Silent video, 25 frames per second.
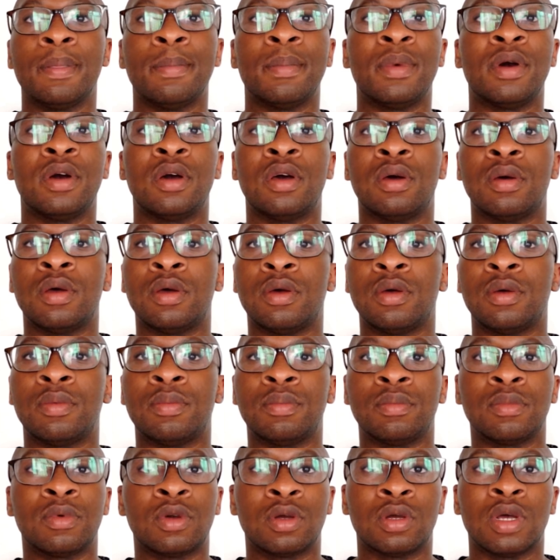
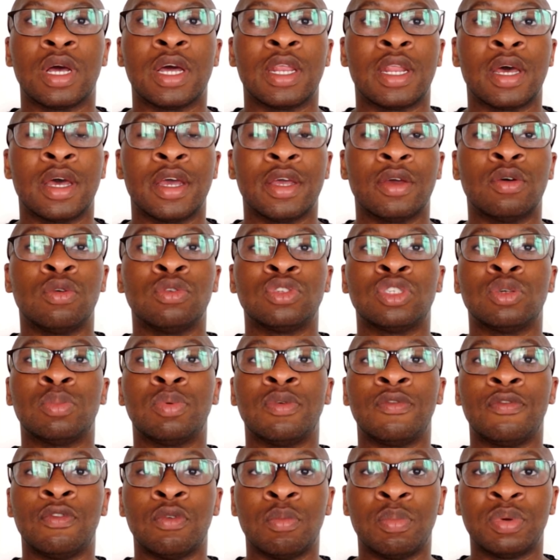and I also
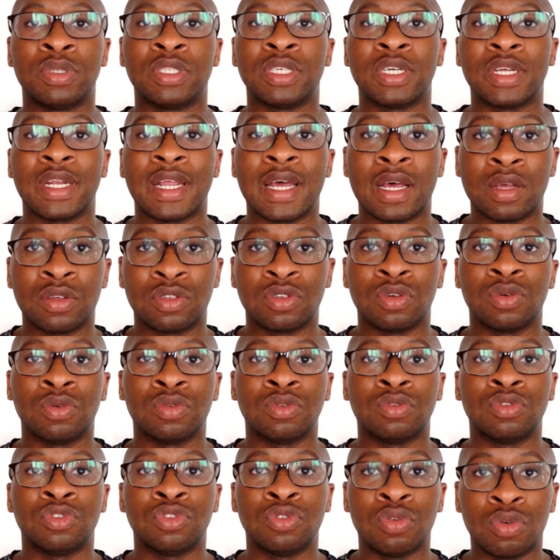perform particular household
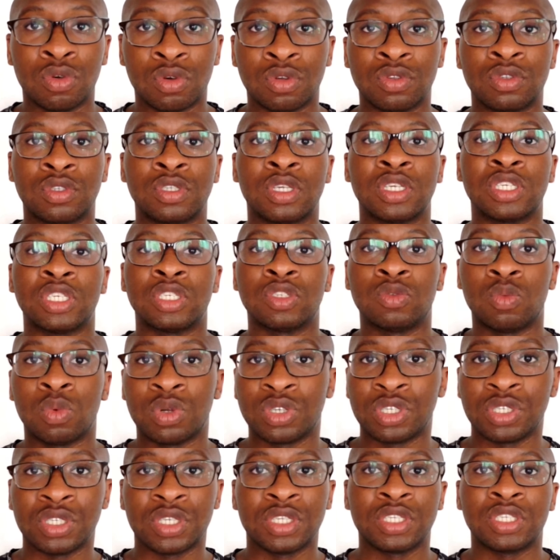chores such as
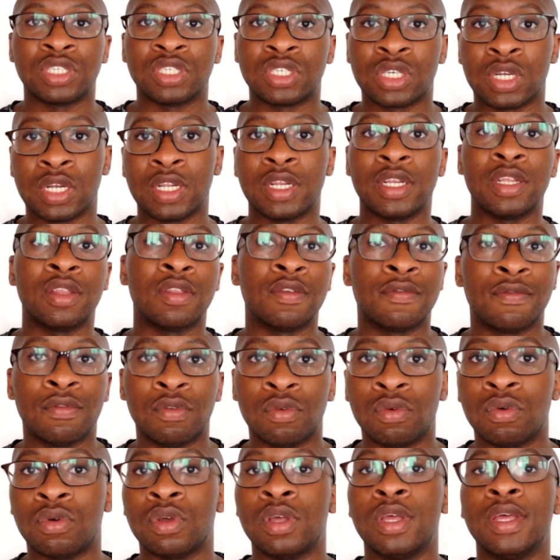washing dishes, cleaning the
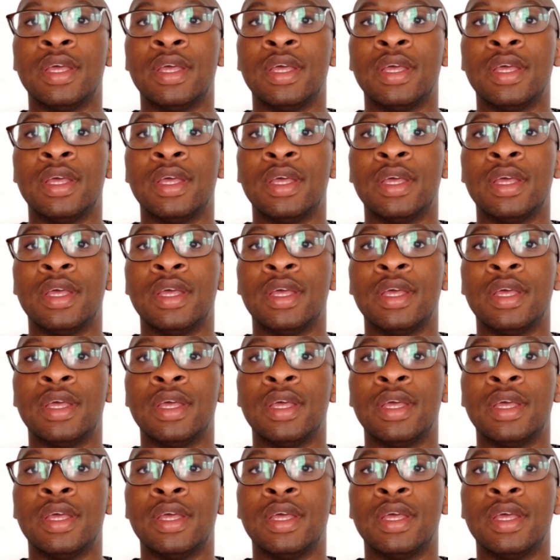floor,